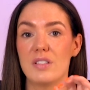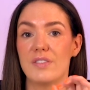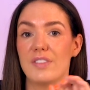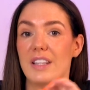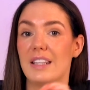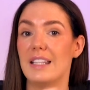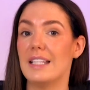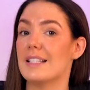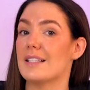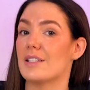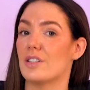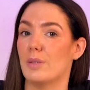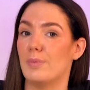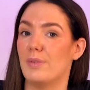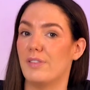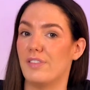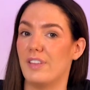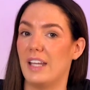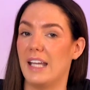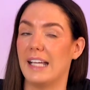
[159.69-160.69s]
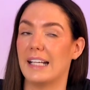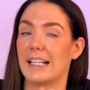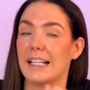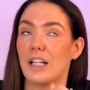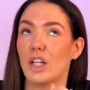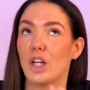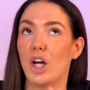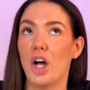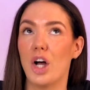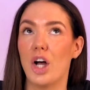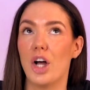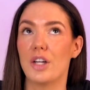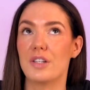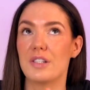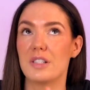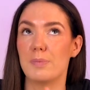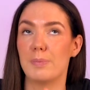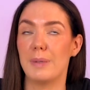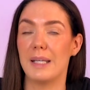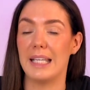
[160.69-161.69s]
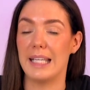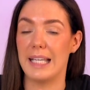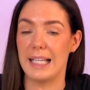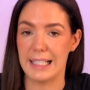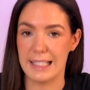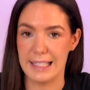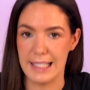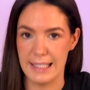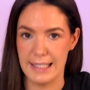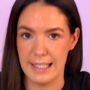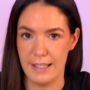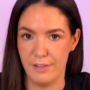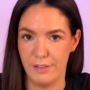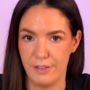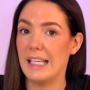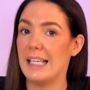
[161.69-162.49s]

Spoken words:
for this type of thing can't be excessive.